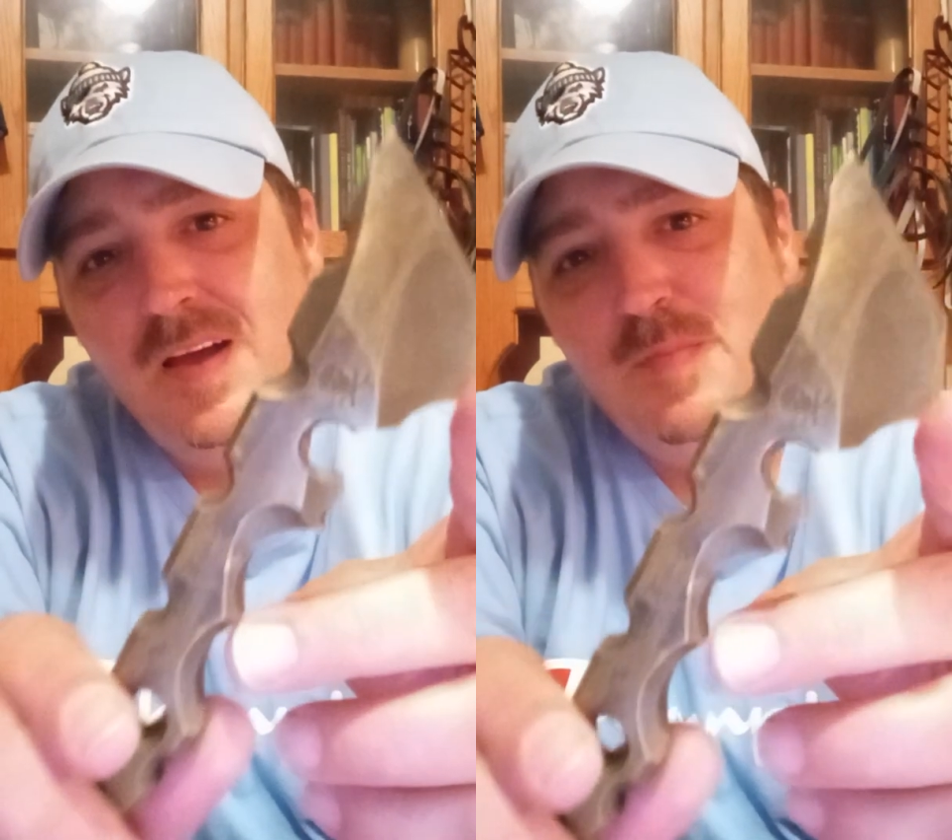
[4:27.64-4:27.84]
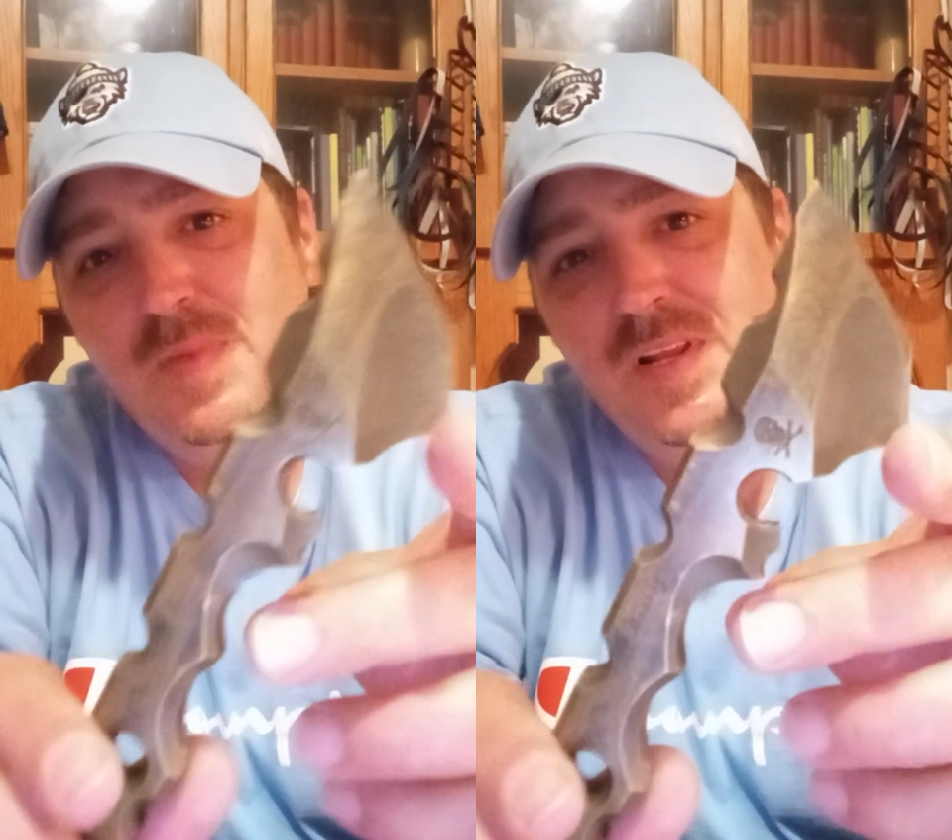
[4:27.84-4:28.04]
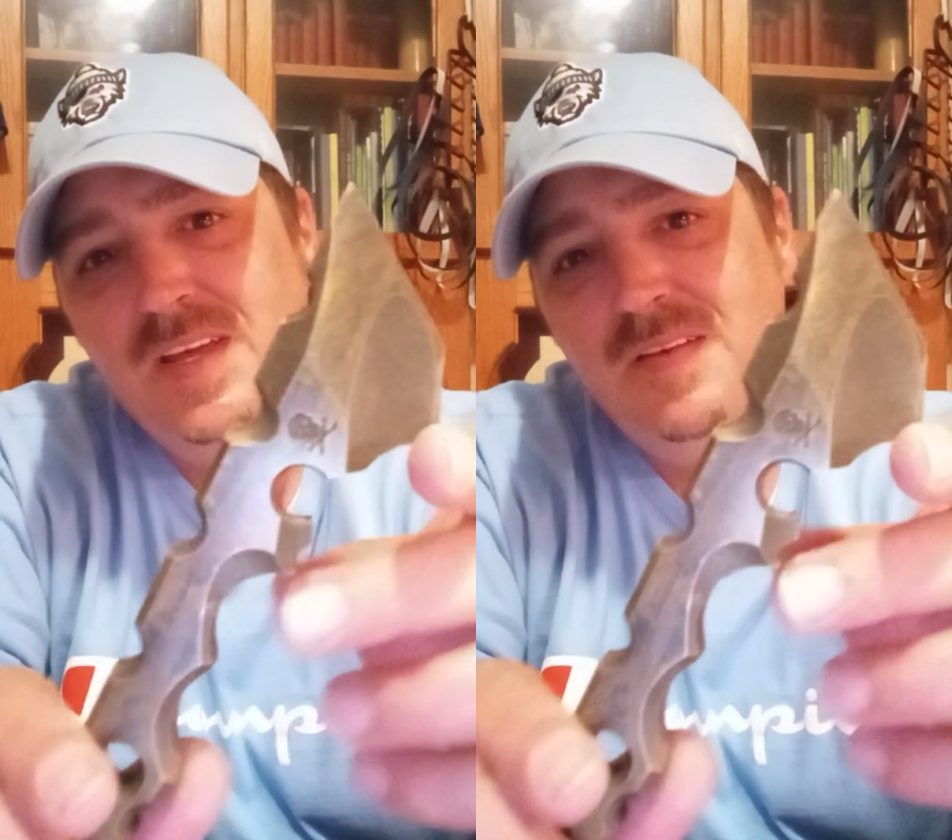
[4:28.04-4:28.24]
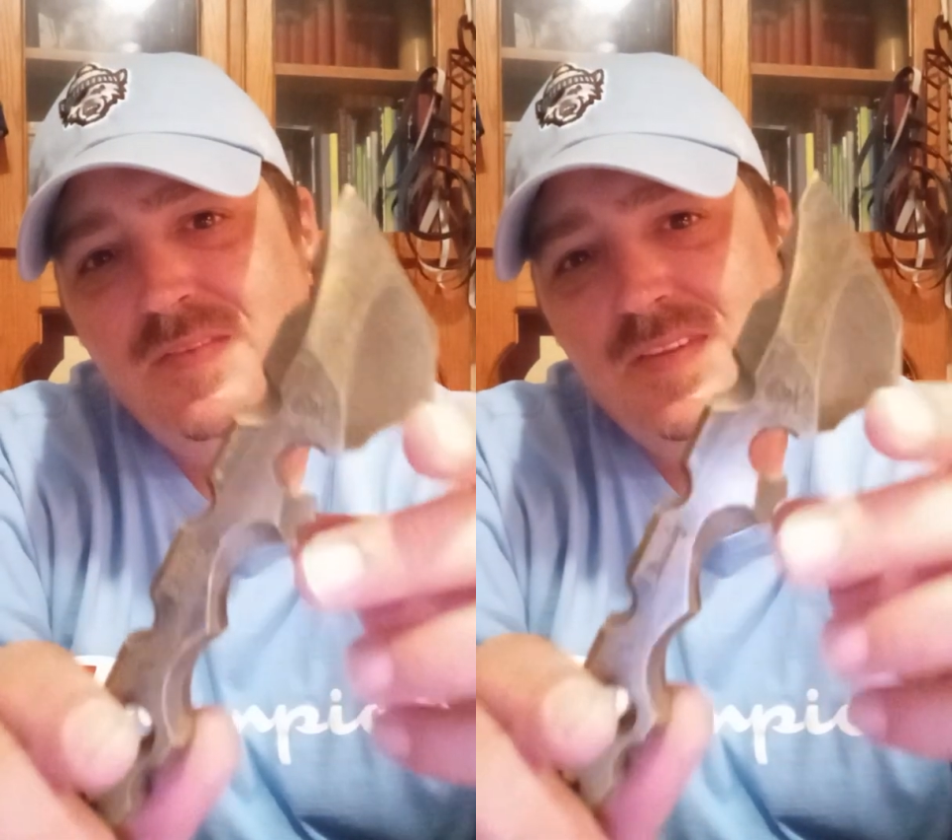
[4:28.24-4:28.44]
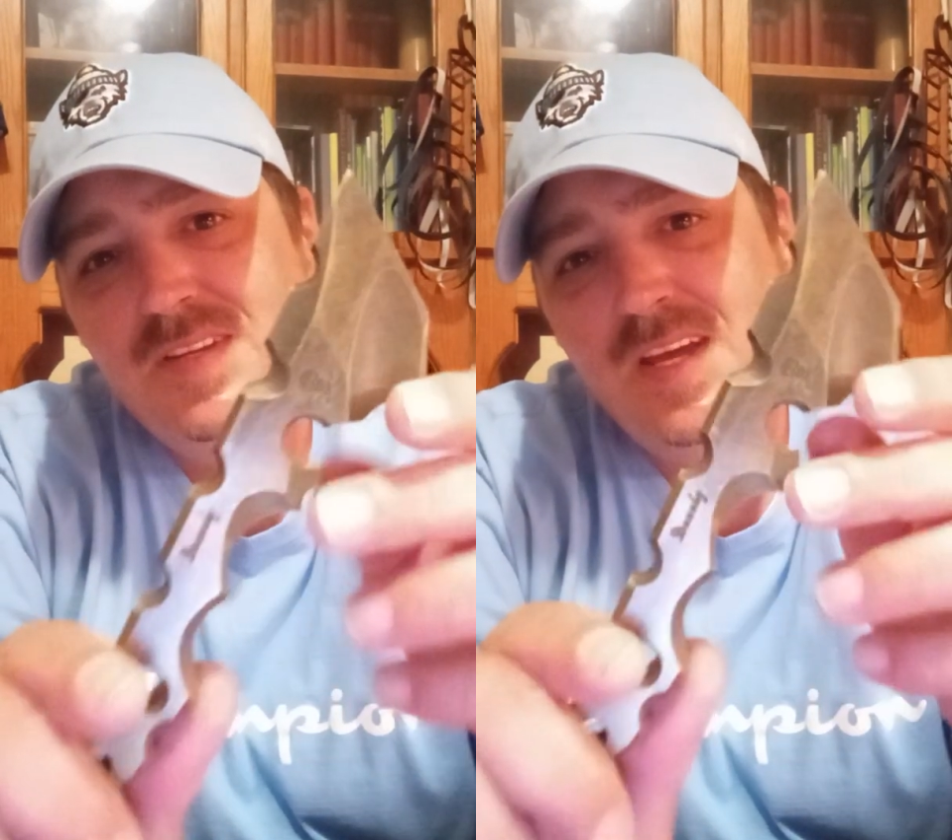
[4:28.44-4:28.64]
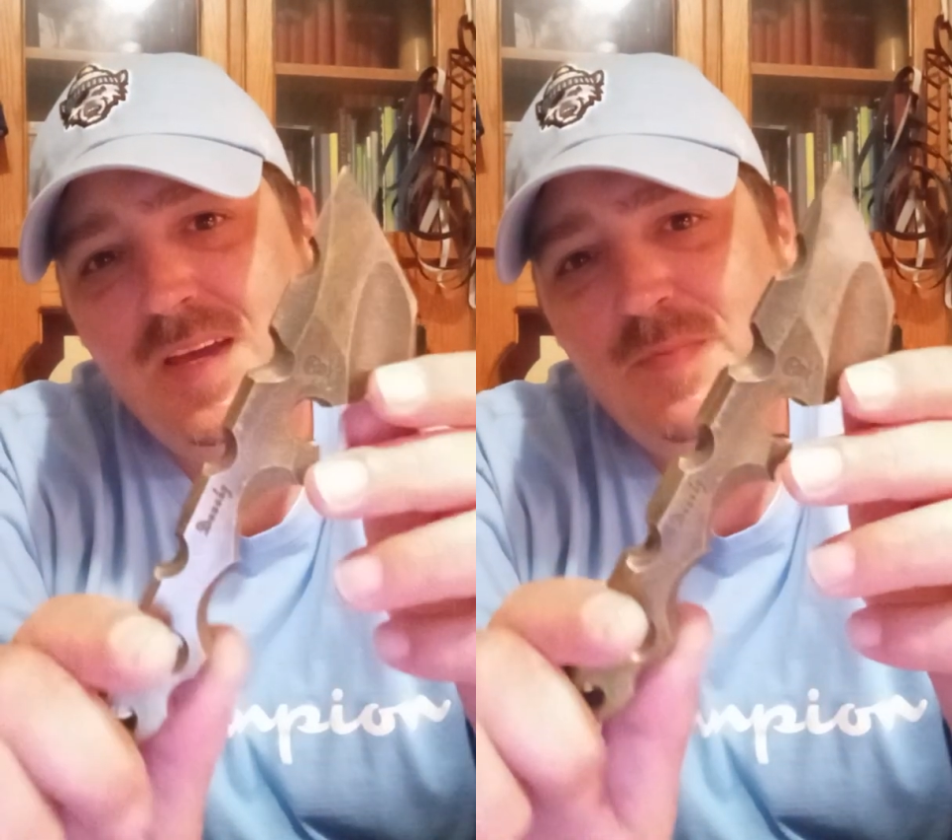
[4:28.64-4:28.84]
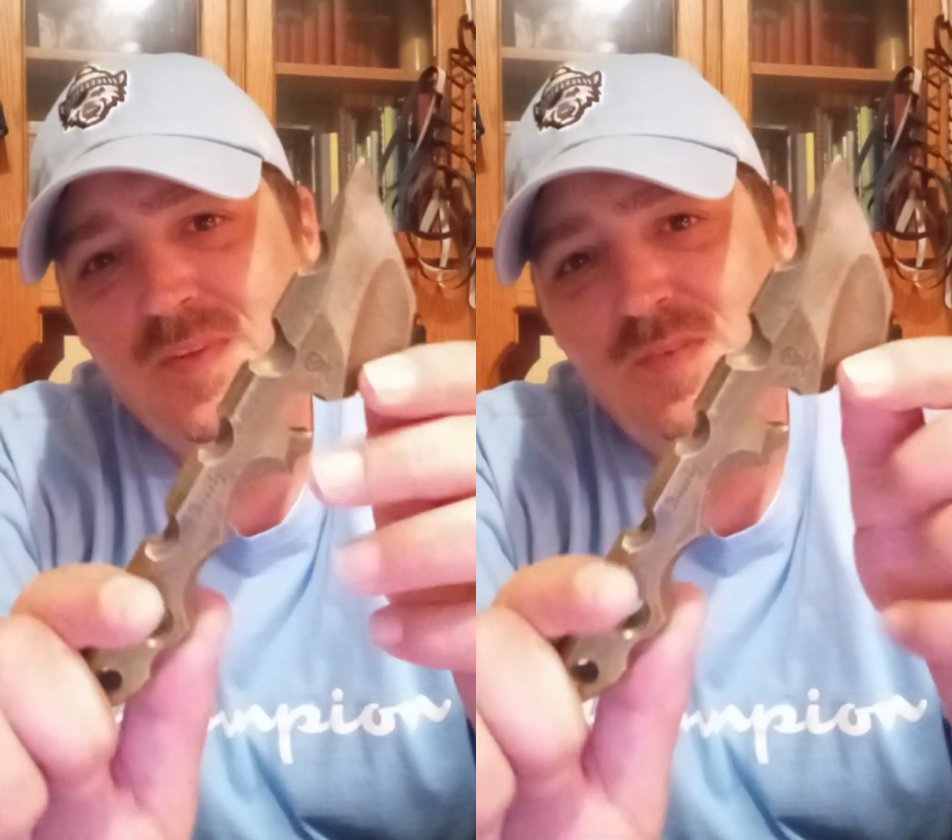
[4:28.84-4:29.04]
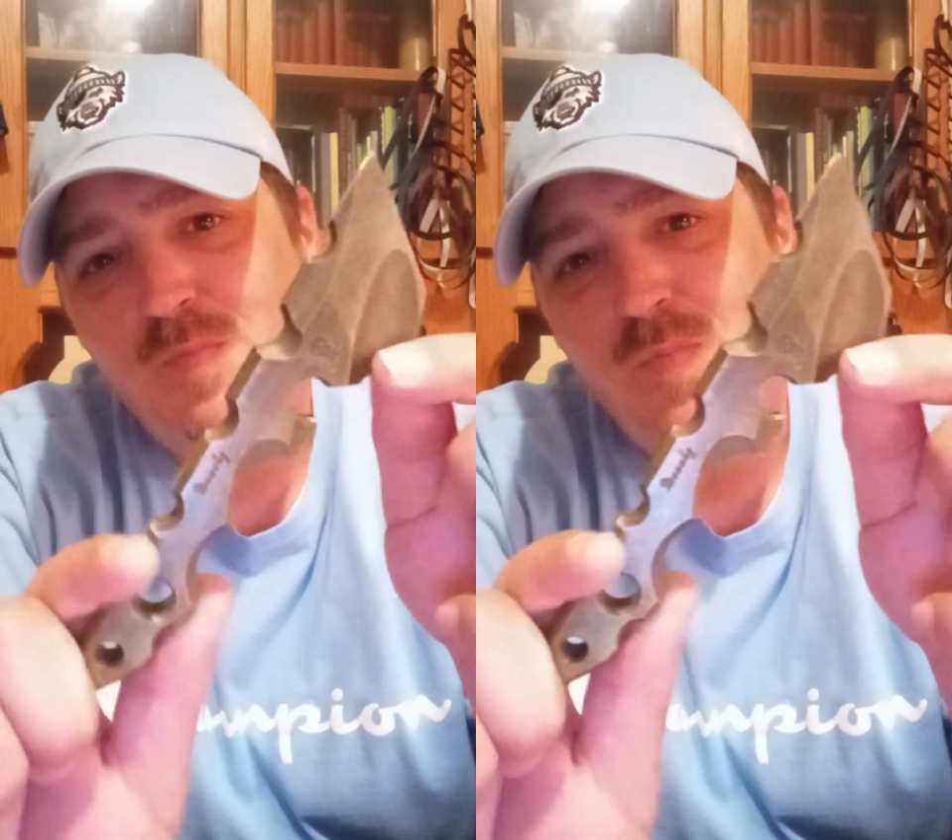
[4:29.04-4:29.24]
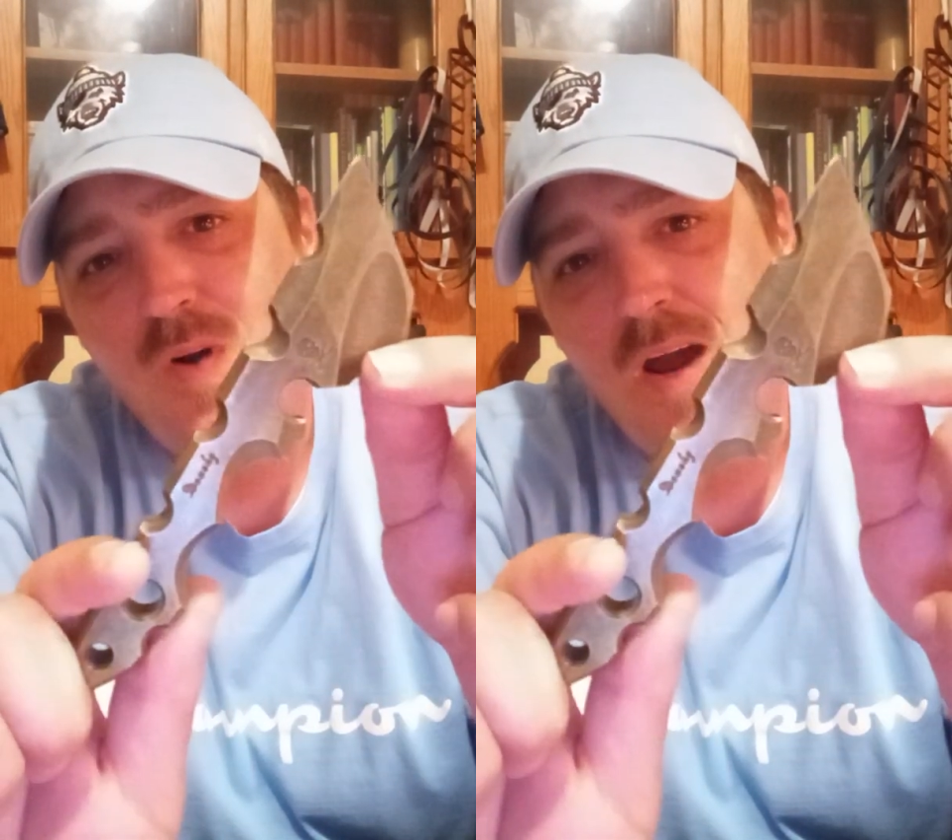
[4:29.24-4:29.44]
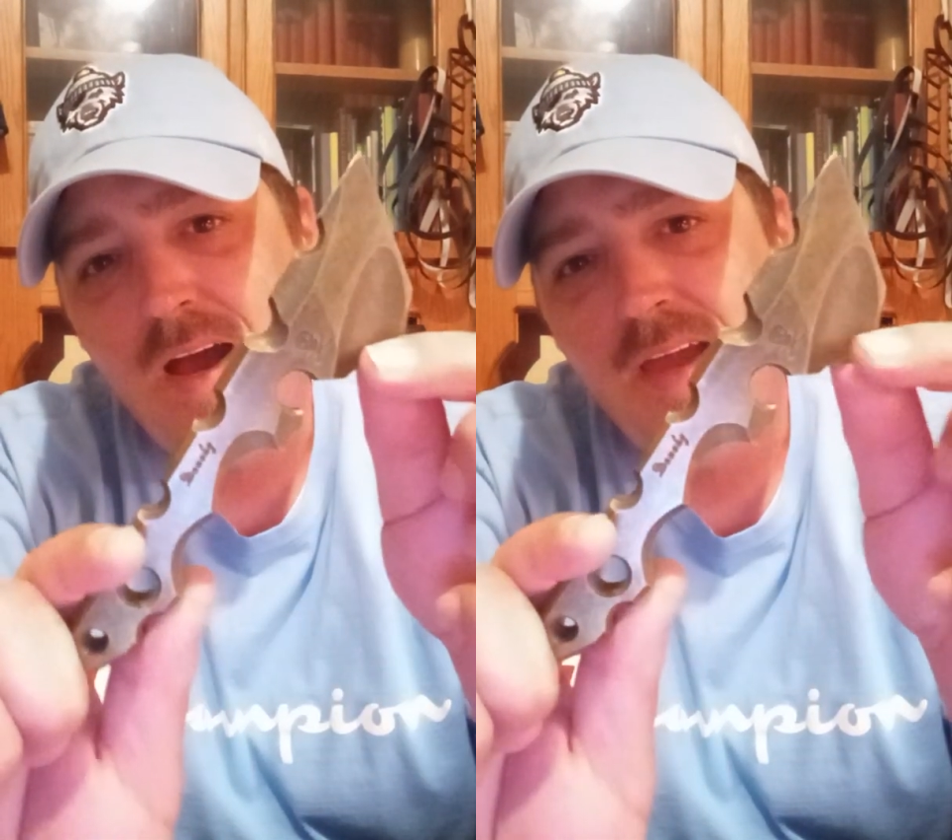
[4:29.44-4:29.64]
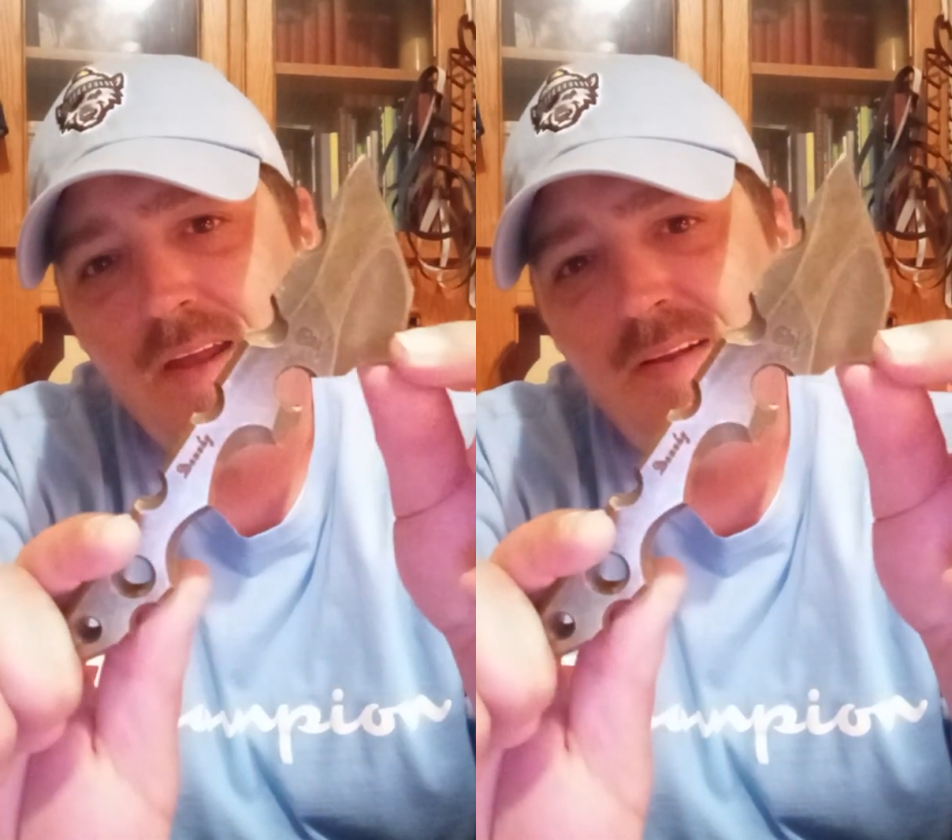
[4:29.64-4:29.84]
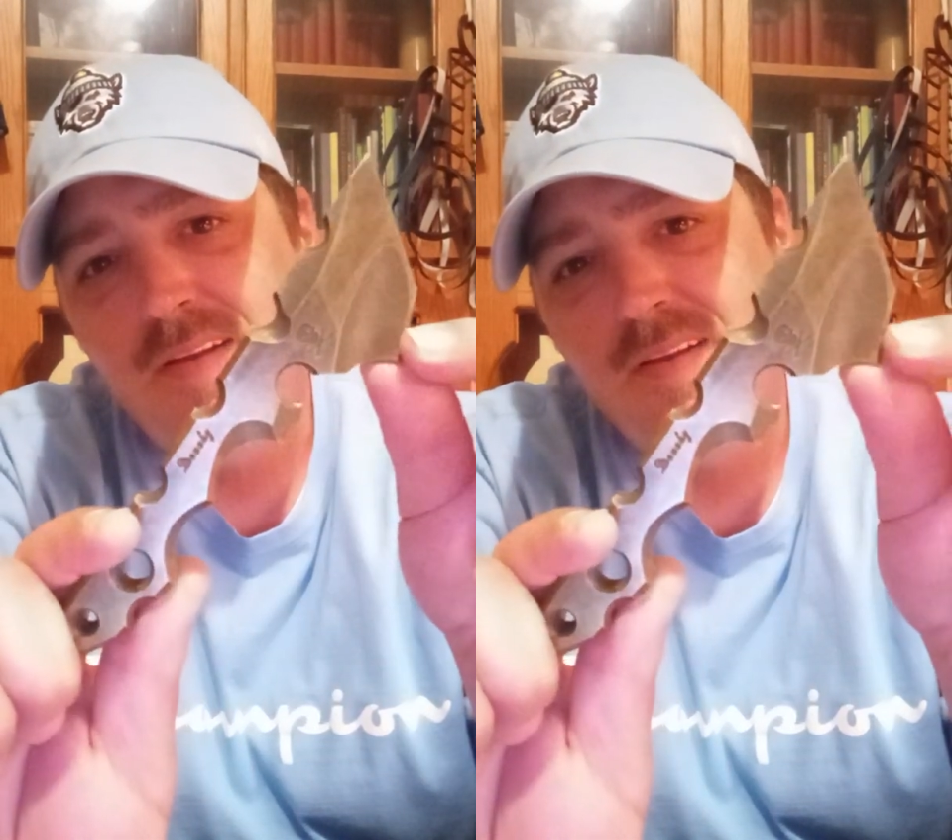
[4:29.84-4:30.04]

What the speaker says: I believe his name is Brian.